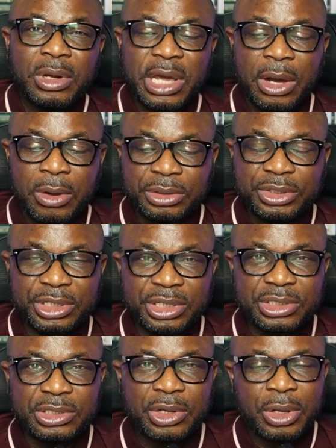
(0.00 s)

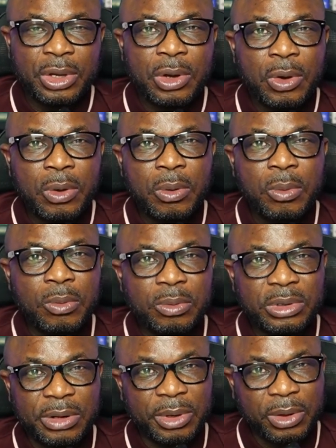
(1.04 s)
countries
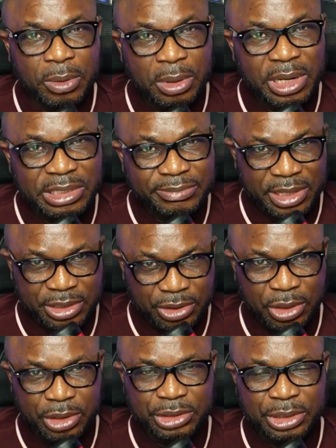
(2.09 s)
that were colonized by the
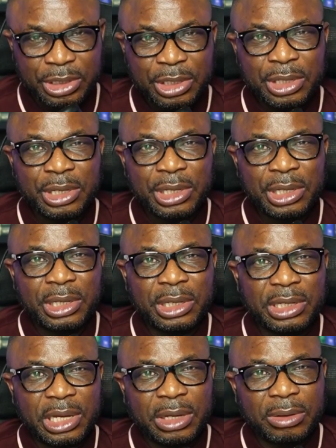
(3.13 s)
Dutch.
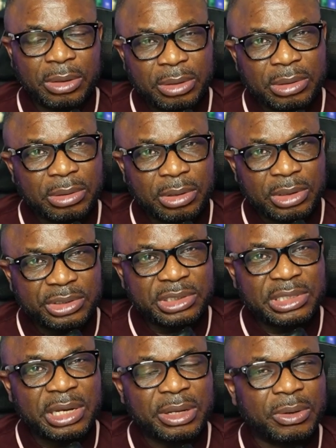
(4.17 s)
There are countries
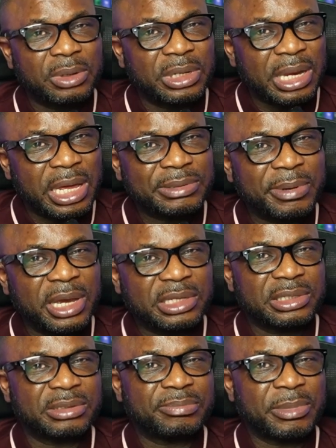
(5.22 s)
that are colonized
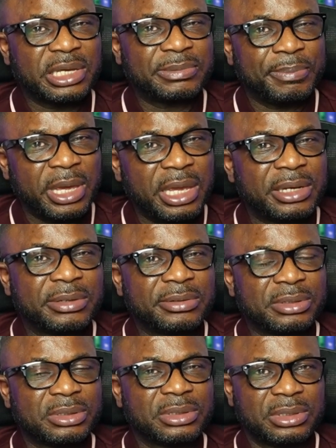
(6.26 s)
by Spain.
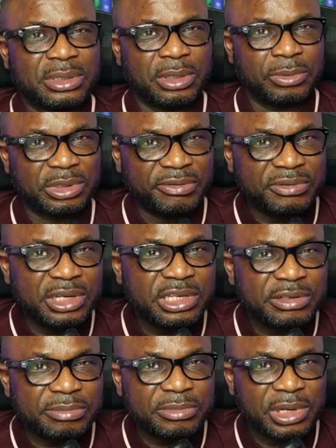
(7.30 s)
They will
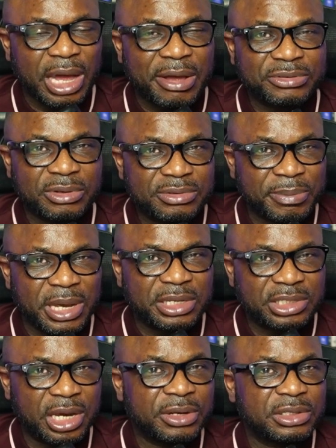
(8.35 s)
definitely have some
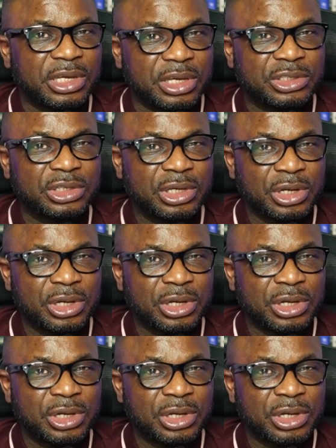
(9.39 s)
Spanish heritage.